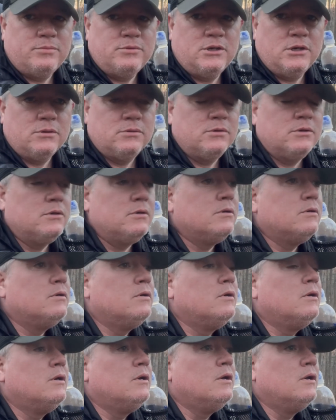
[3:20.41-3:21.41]
Shelter,
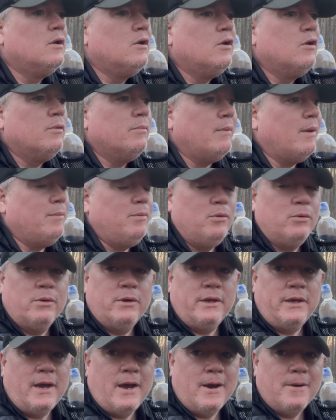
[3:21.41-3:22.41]
maybe
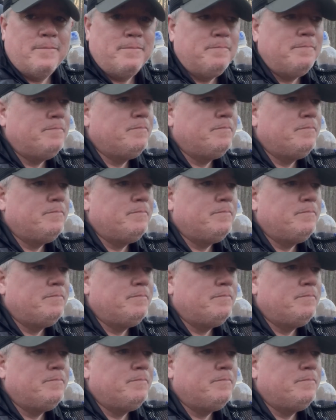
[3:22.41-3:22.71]
Woody Gap.